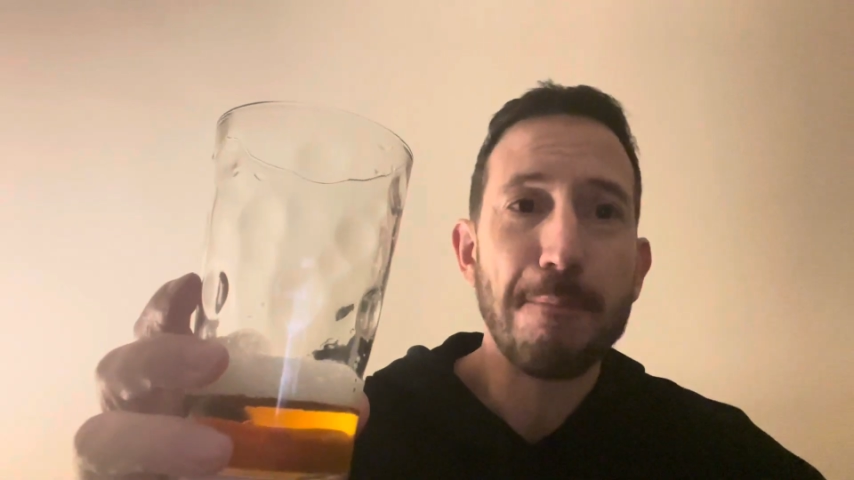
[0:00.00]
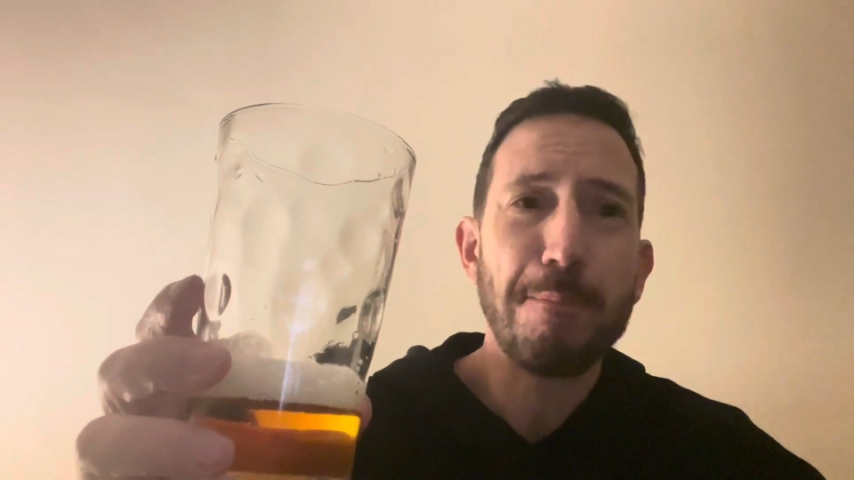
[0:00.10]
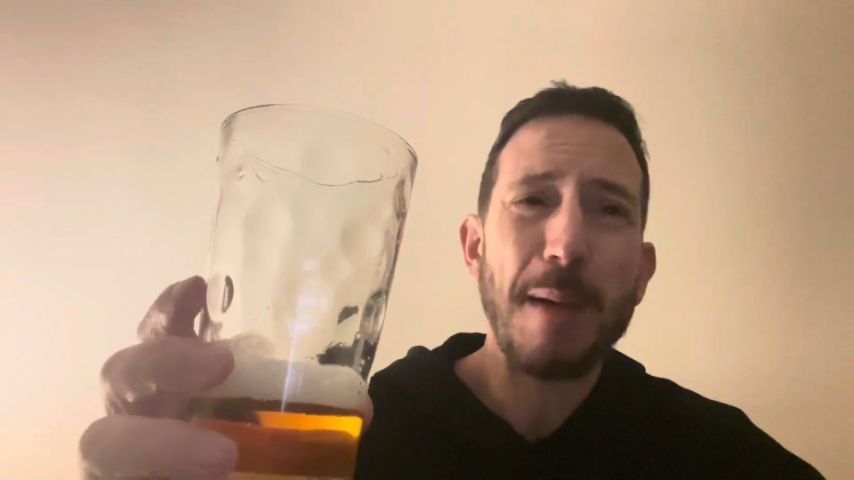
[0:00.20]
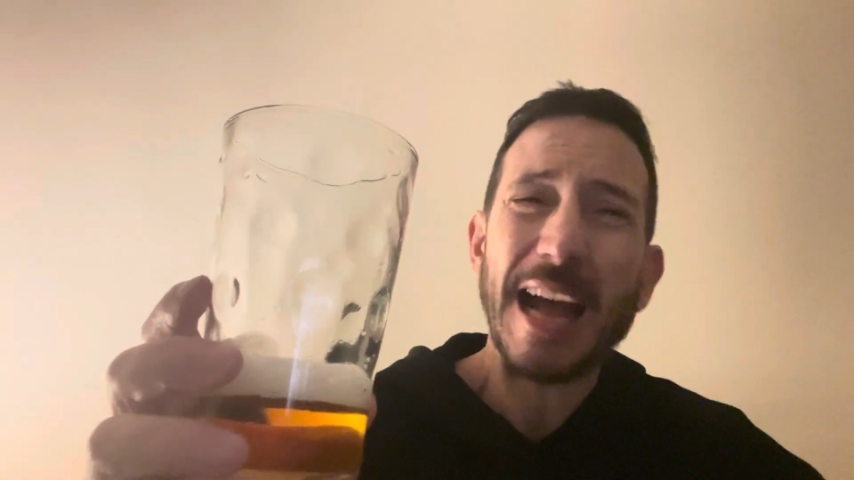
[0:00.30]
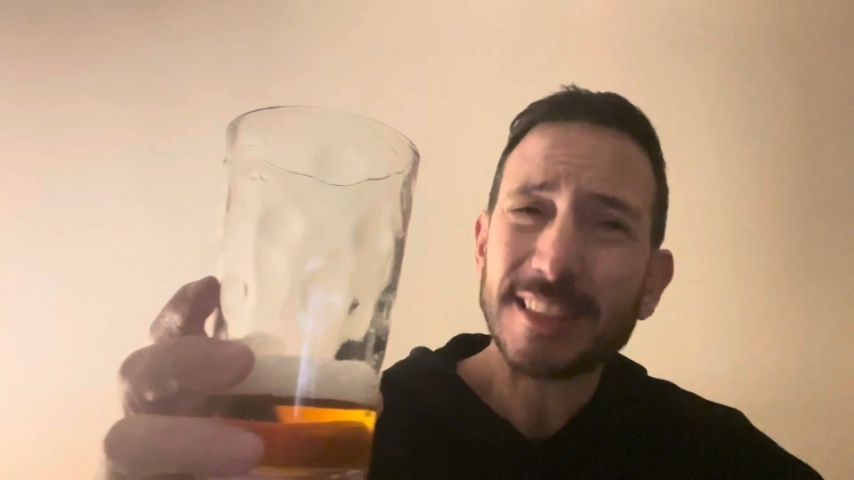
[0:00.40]

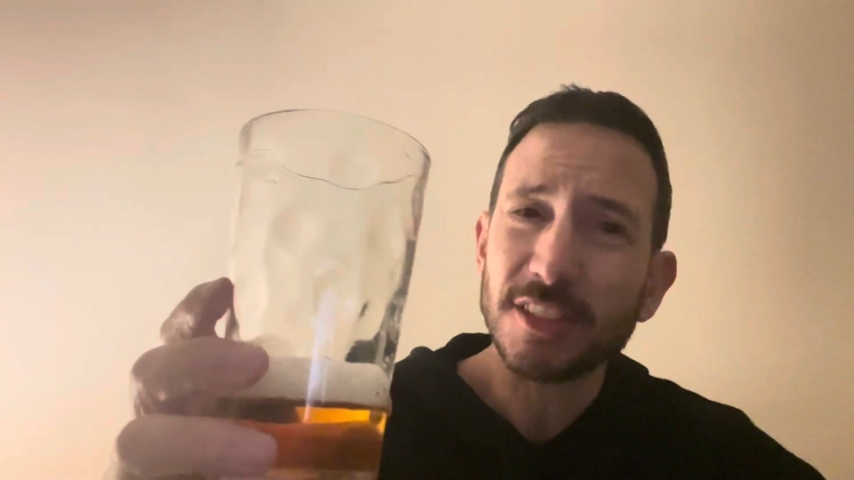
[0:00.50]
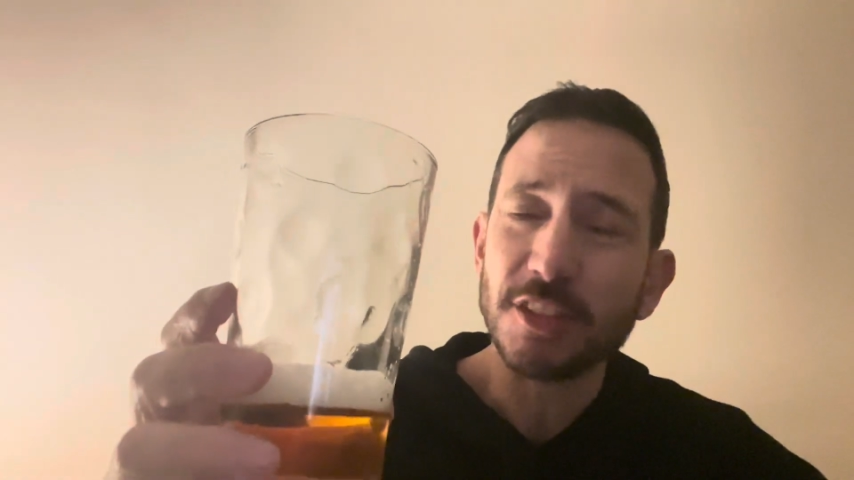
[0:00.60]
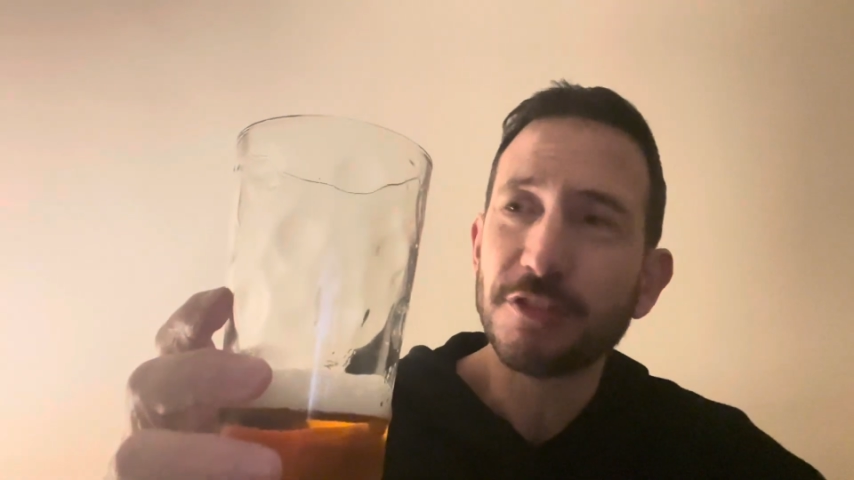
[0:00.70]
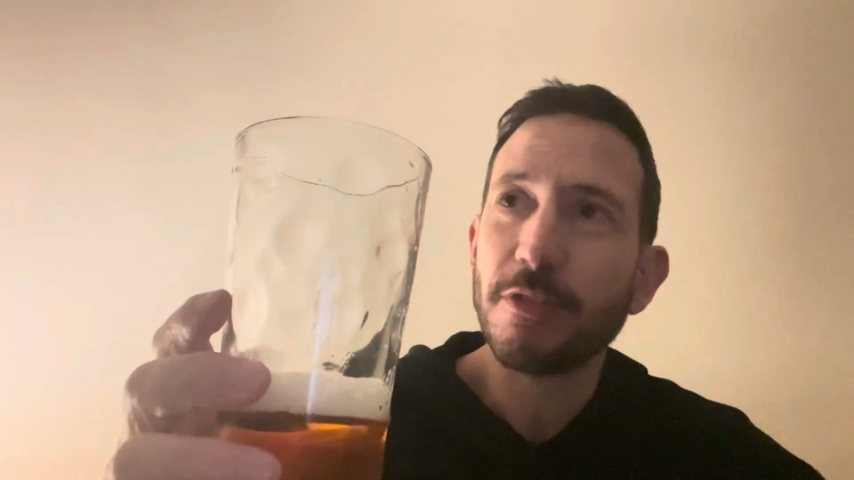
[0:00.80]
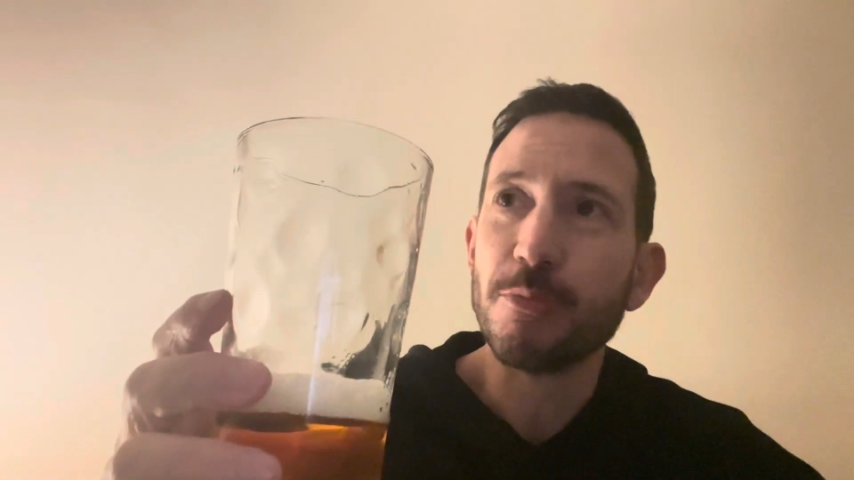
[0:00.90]
battered
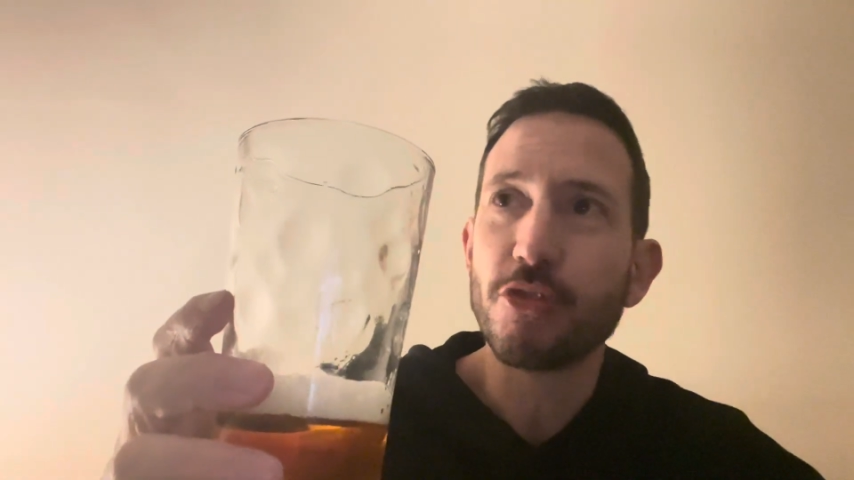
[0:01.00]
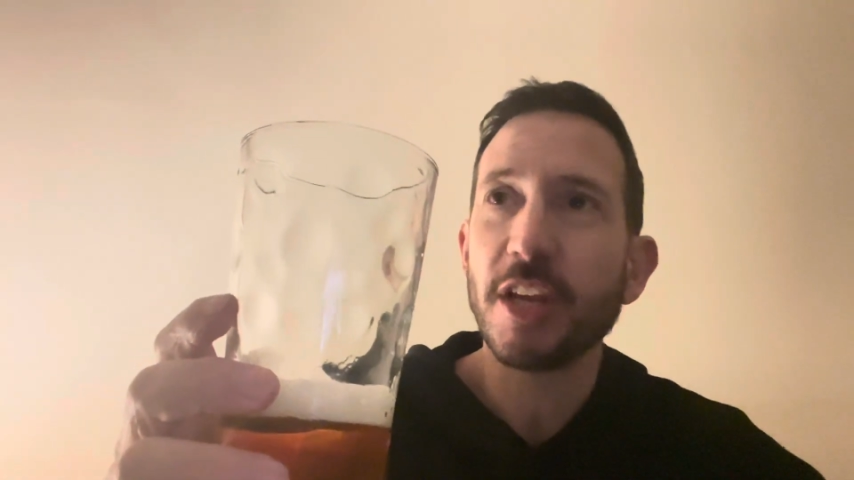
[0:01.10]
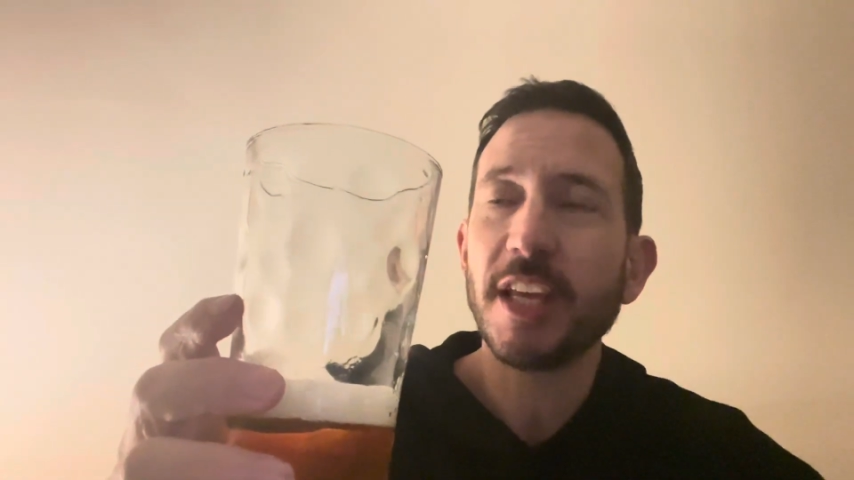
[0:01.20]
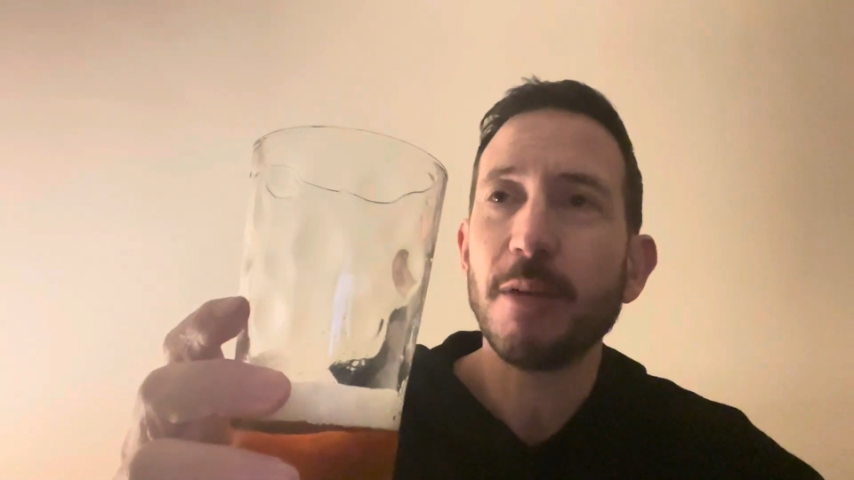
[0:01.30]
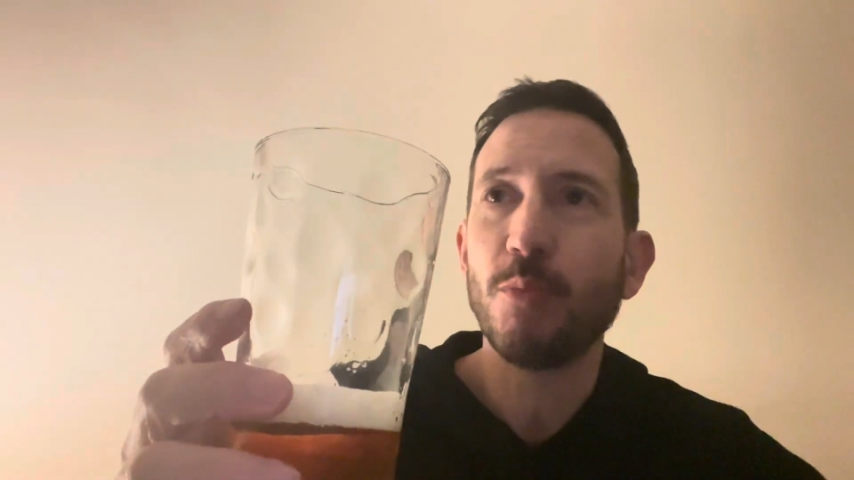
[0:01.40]
from
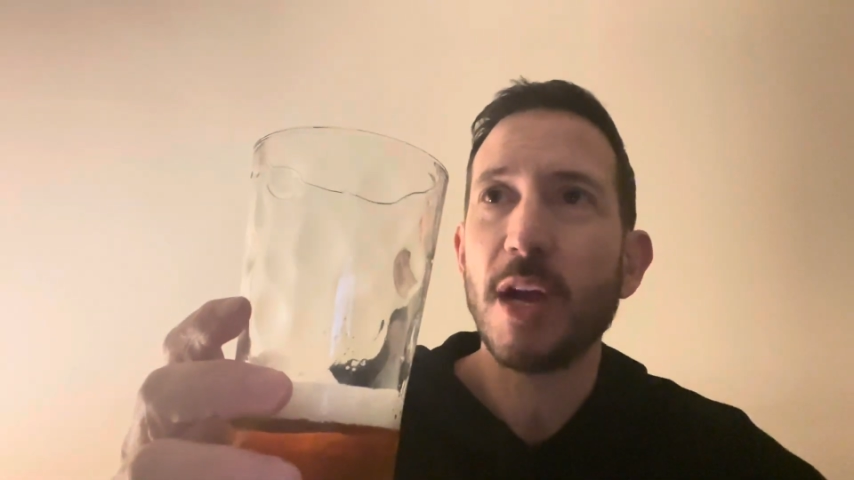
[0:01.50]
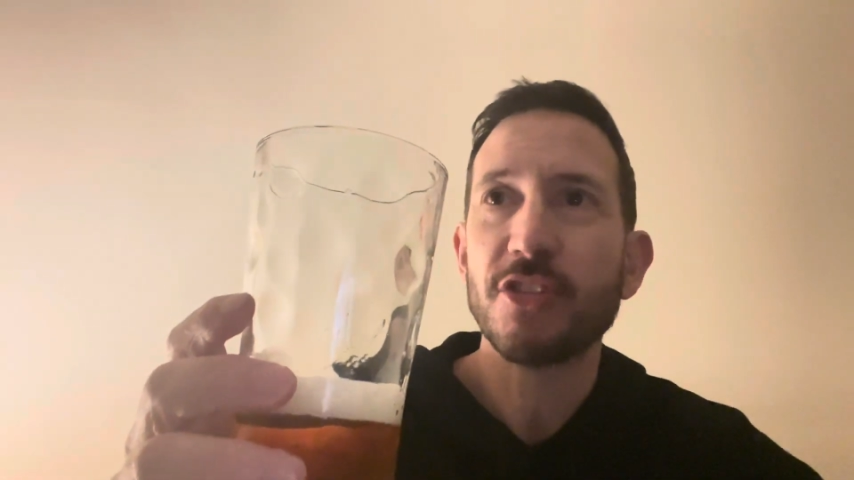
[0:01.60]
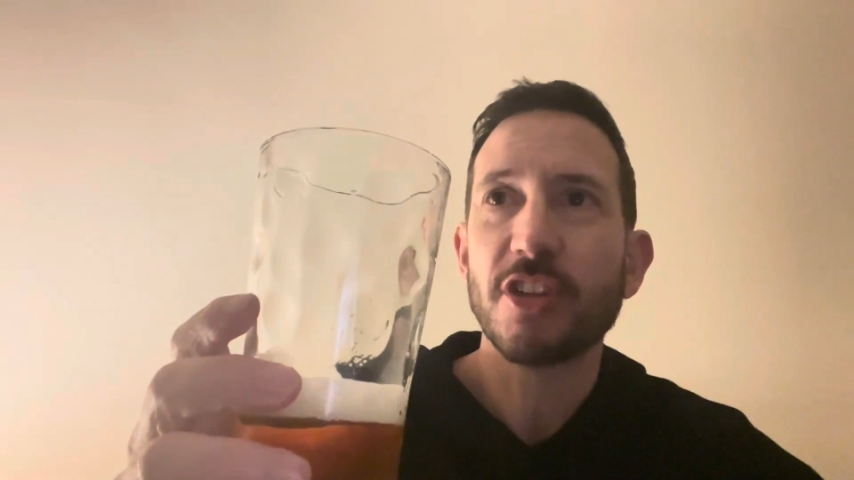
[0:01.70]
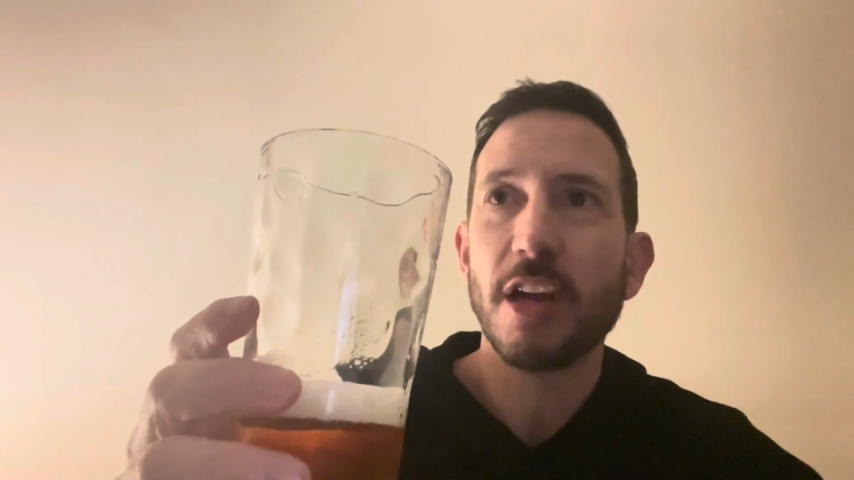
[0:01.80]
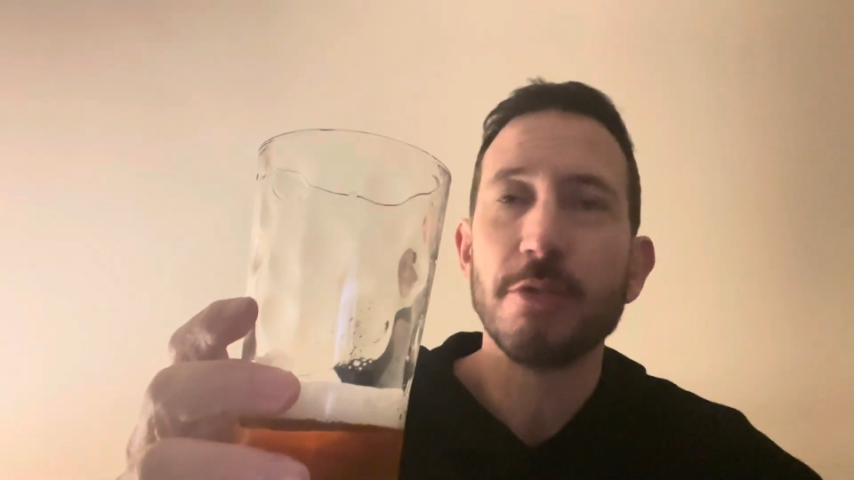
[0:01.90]
drinking
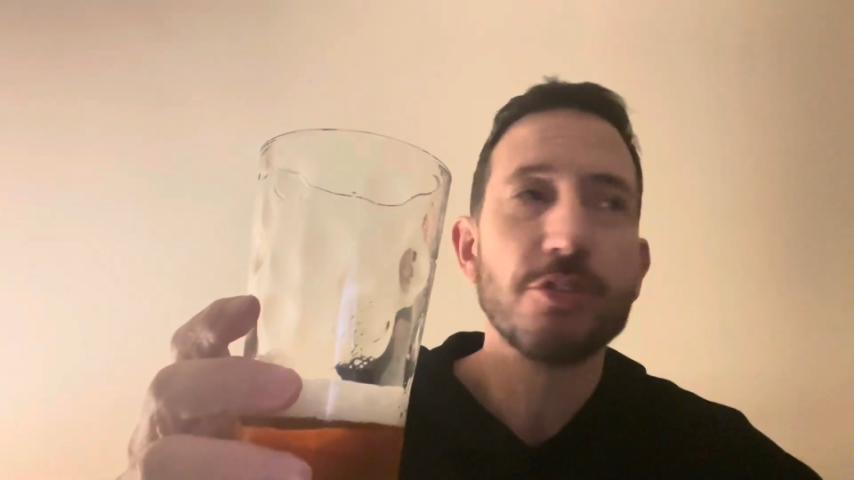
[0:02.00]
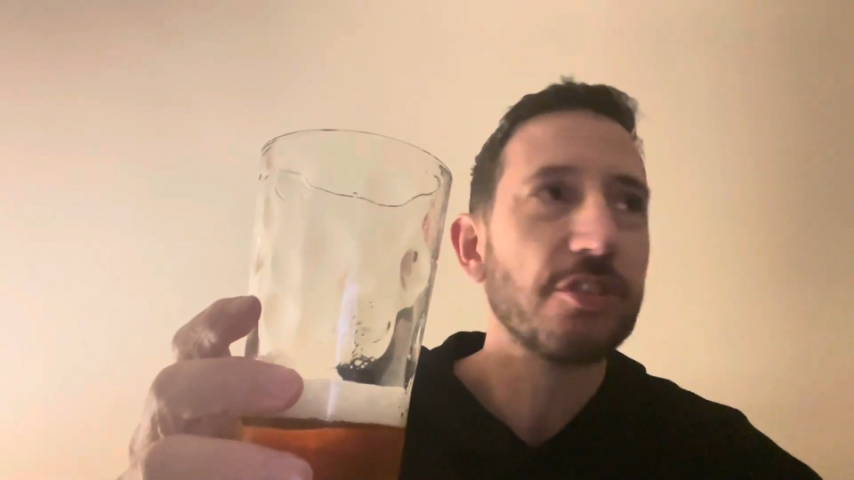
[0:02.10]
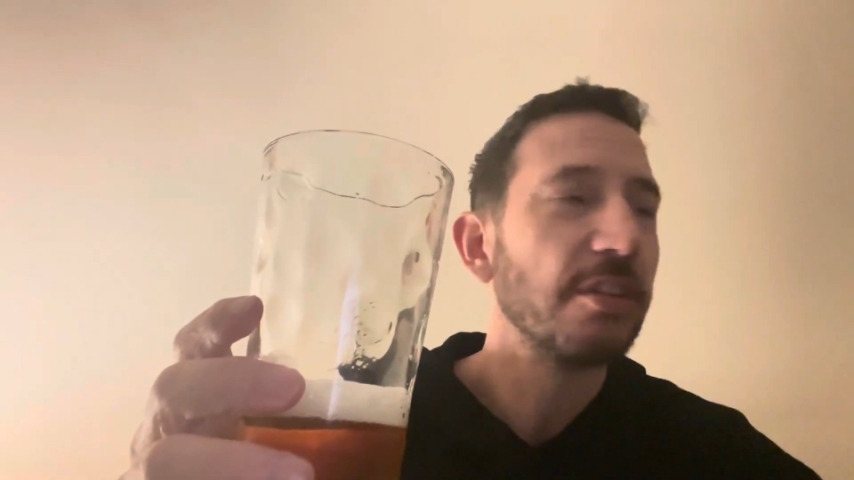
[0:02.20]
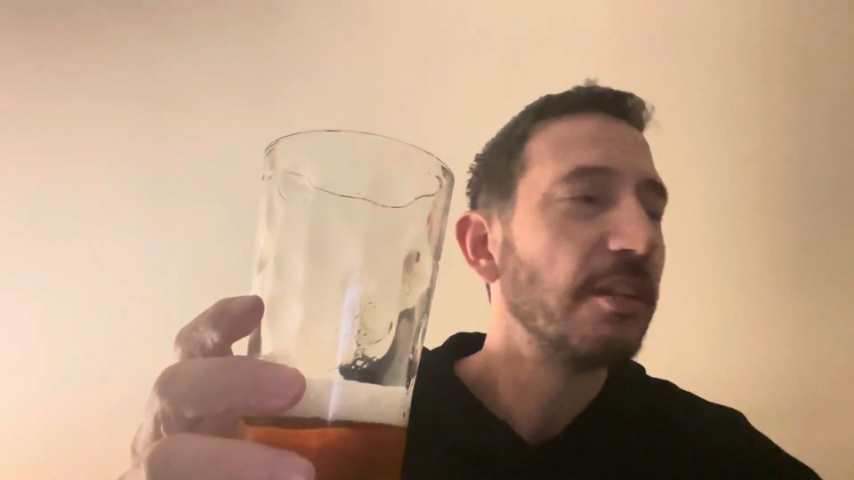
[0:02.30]
West Coast,